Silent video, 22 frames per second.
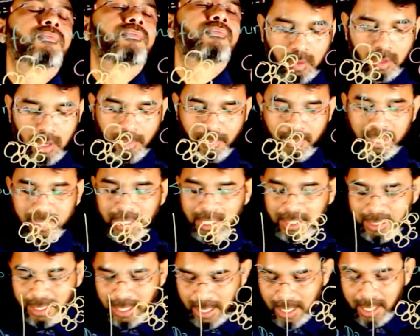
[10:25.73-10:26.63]
remember
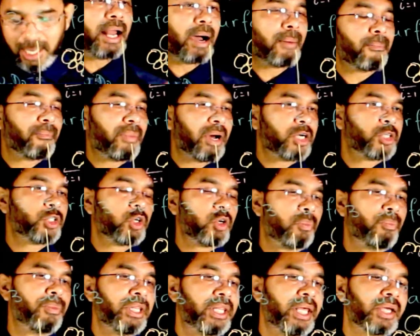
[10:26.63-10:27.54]
that the number
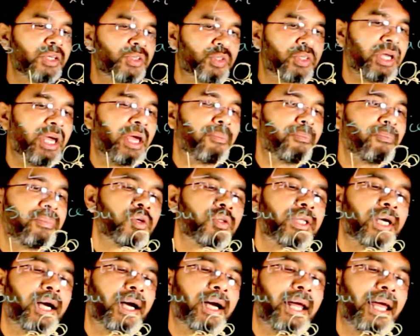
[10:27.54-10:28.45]
should be the same so
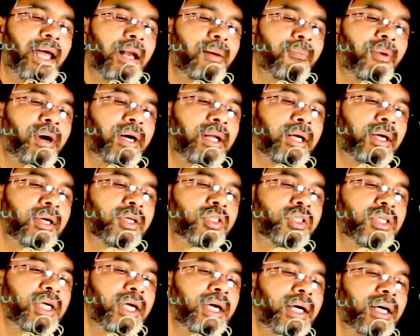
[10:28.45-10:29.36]
there are n
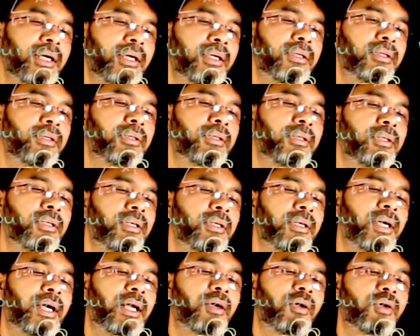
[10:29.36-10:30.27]
particles here
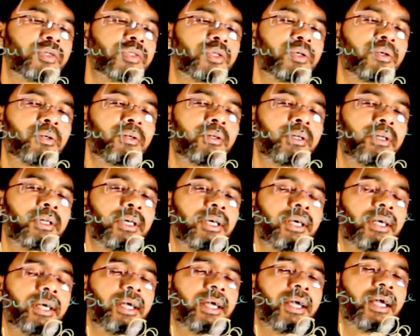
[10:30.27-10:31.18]
and also
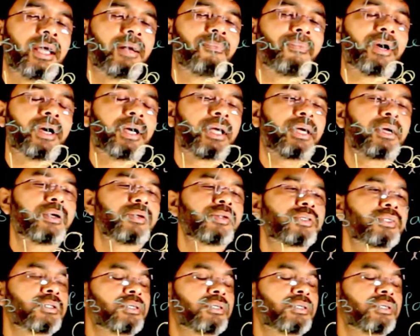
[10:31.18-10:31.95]
n particles